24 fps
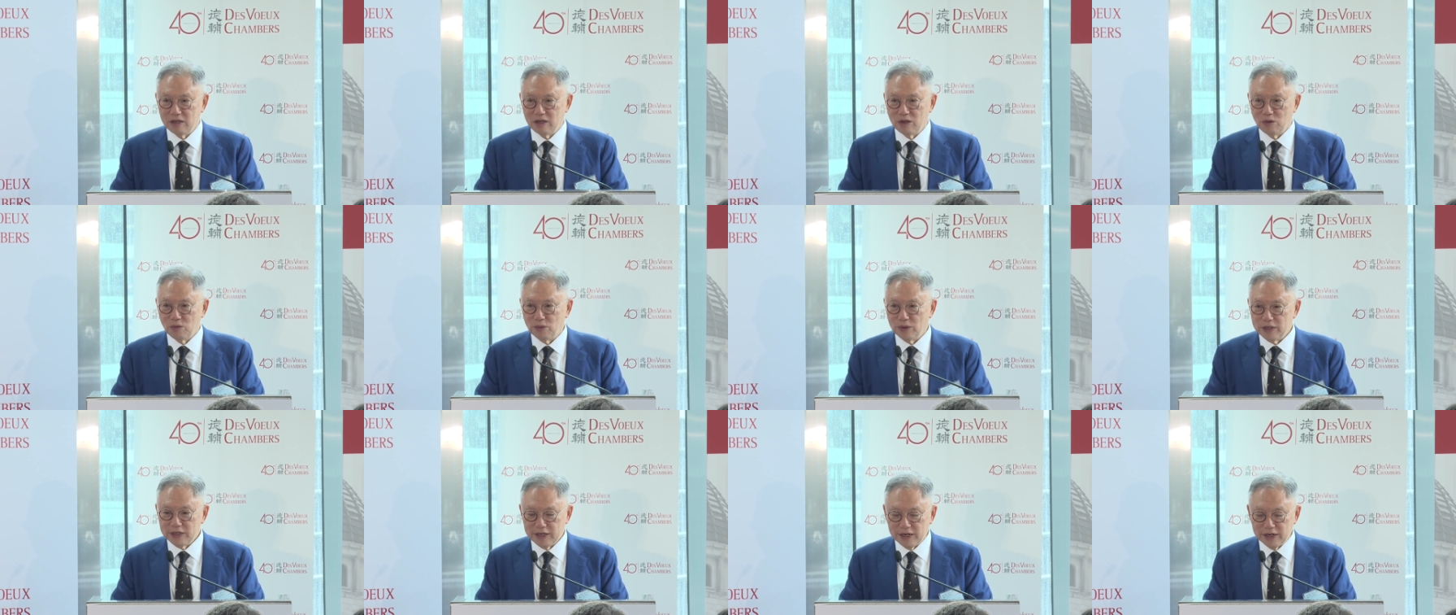
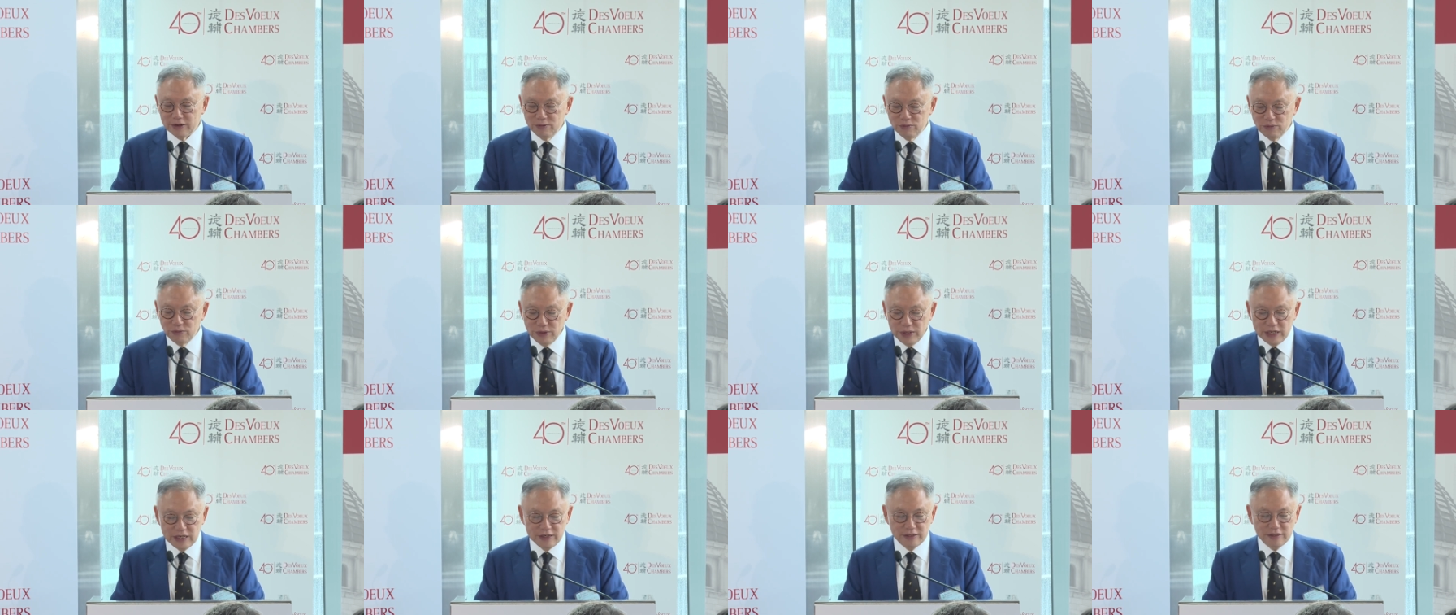One can
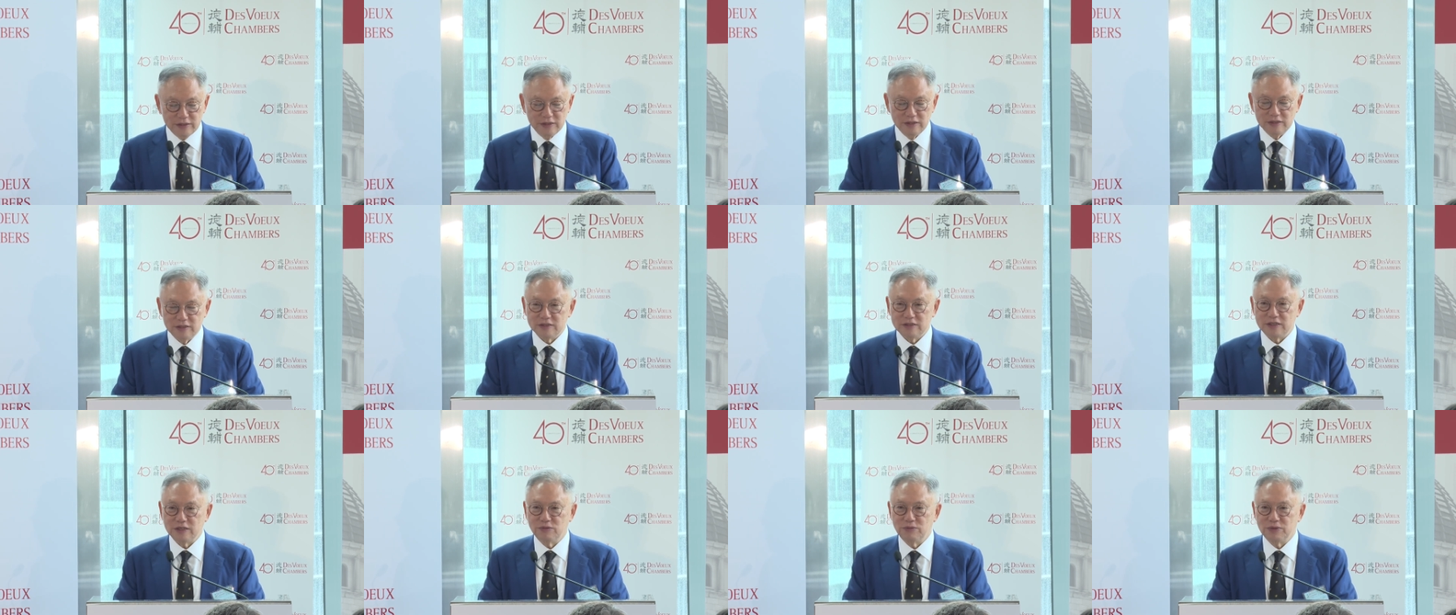read
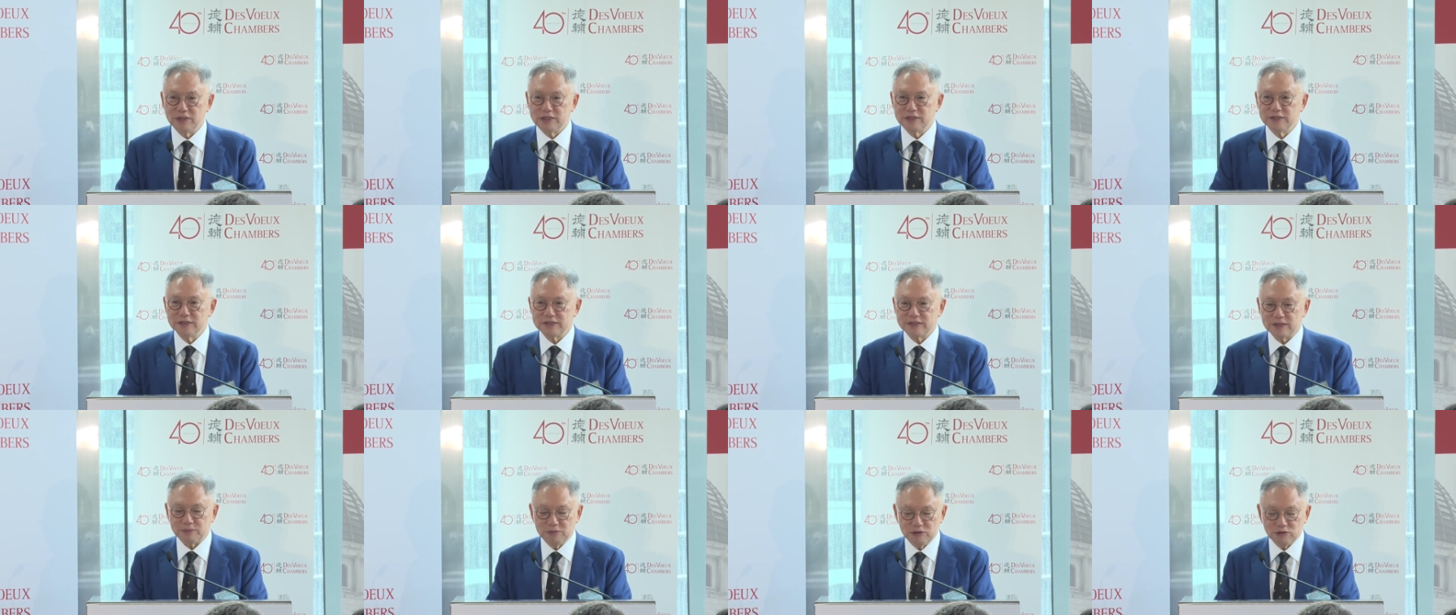the
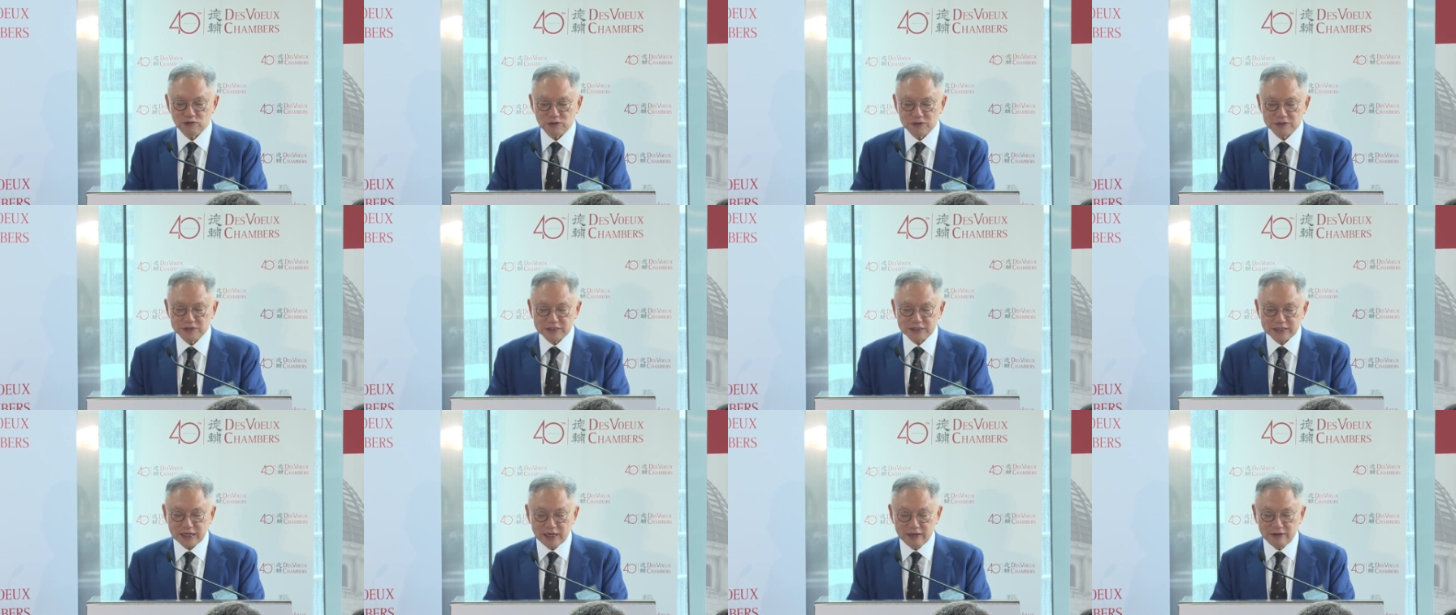written
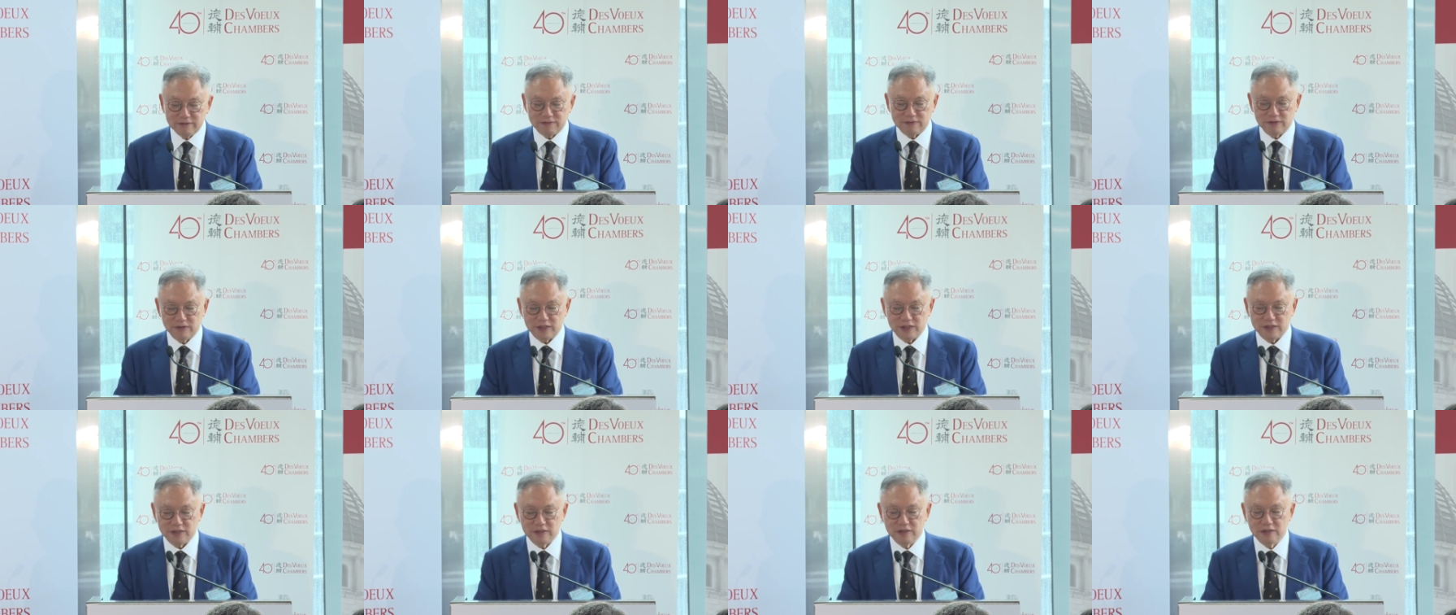submissions
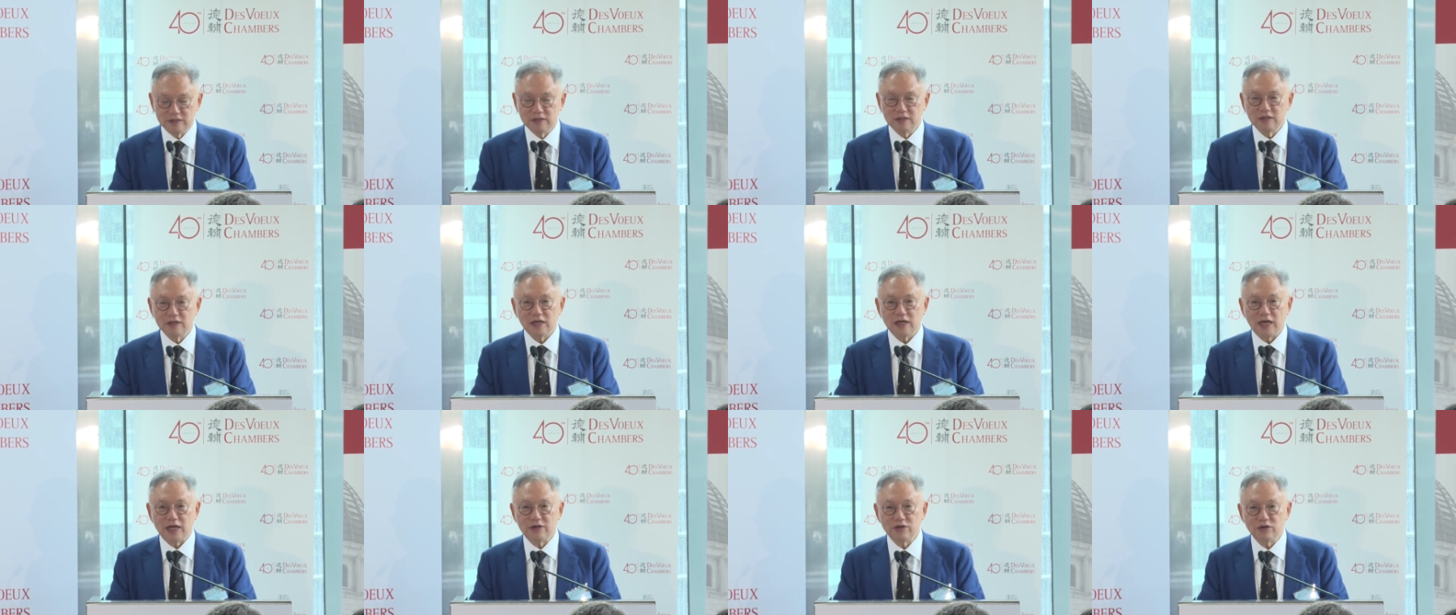carefully
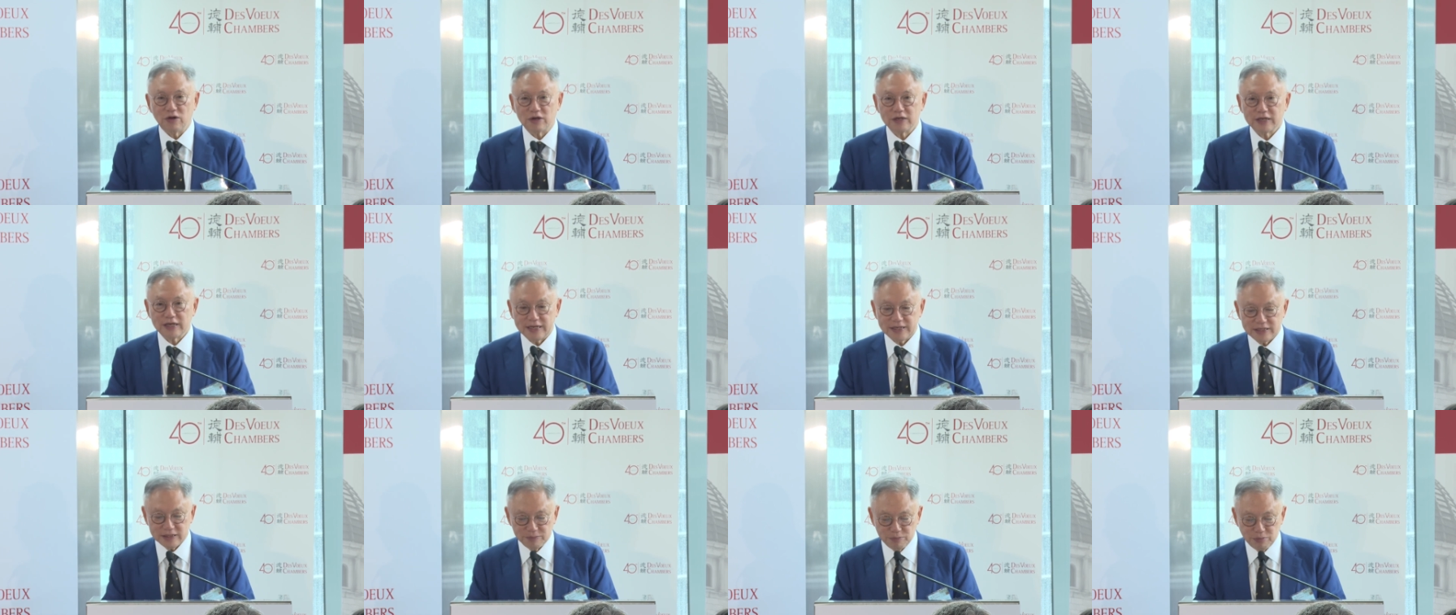and not
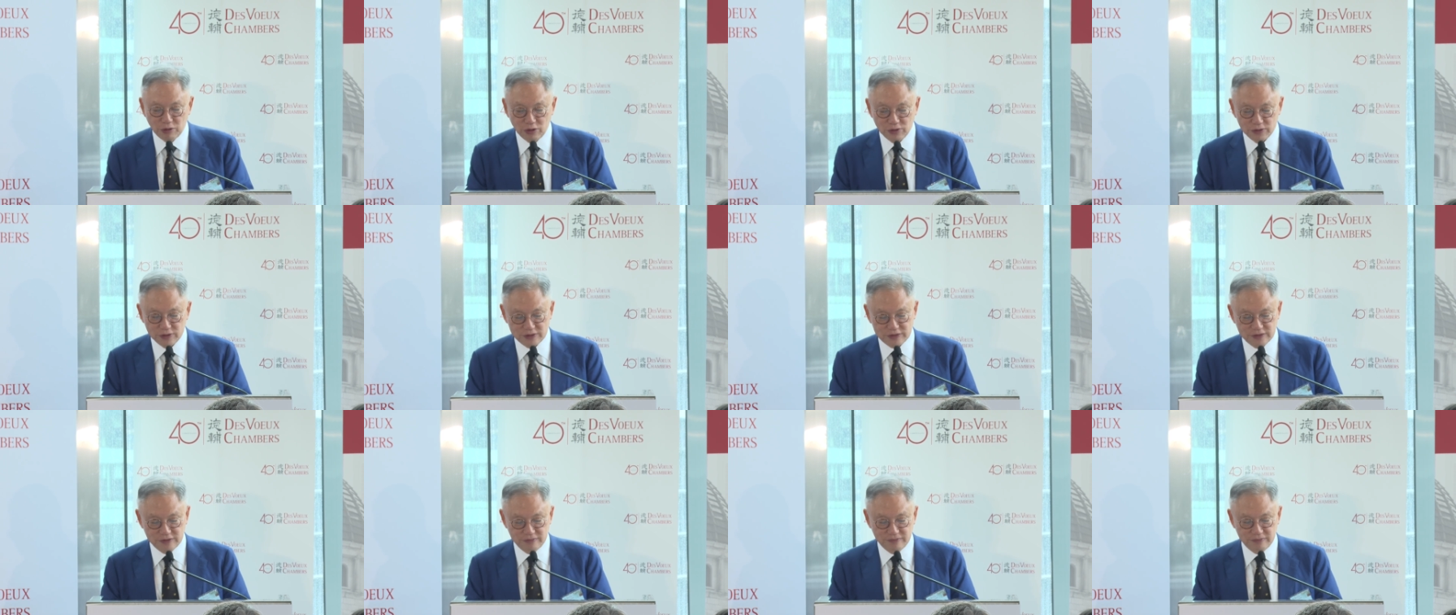get a
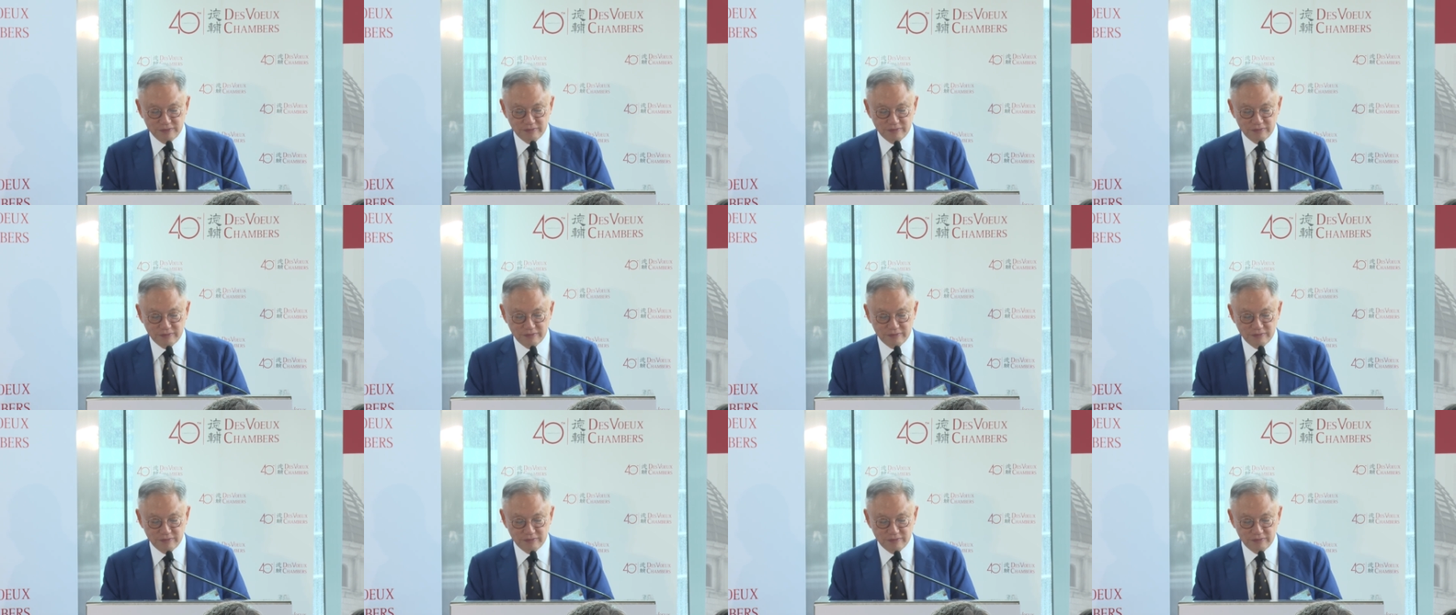point.